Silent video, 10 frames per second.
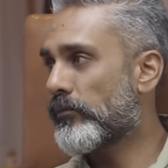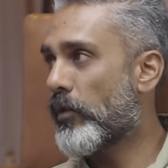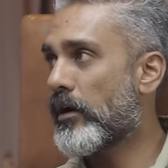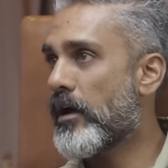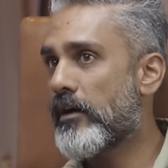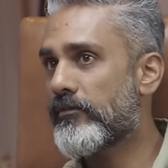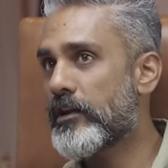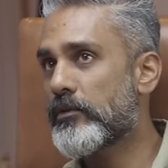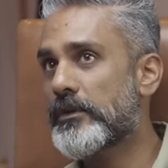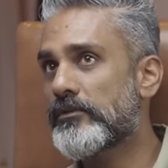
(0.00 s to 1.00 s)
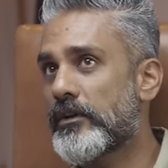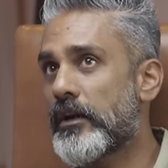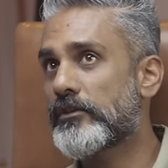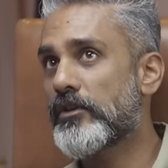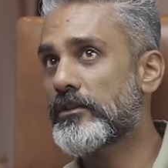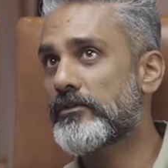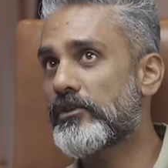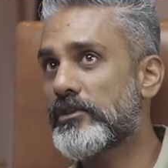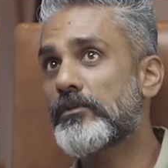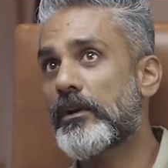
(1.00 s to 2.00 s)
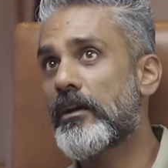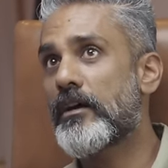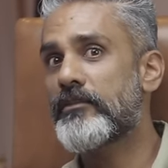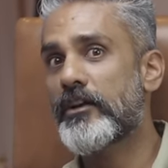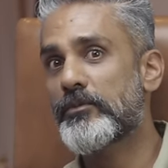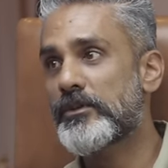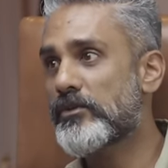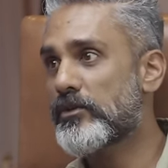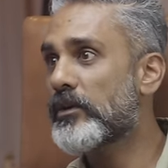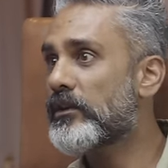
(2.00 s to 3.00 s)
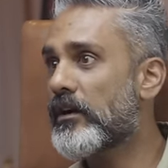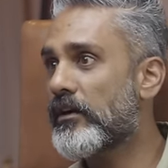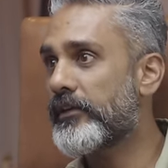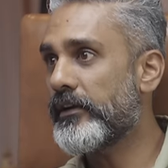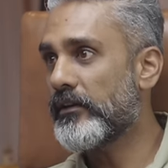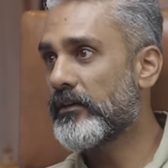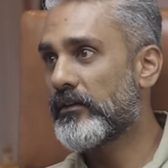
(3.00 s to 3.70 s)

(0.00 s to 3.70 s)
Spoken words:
1.5 lakh rupees for an exhaust versus 1.5 lakh rupees to tour the country.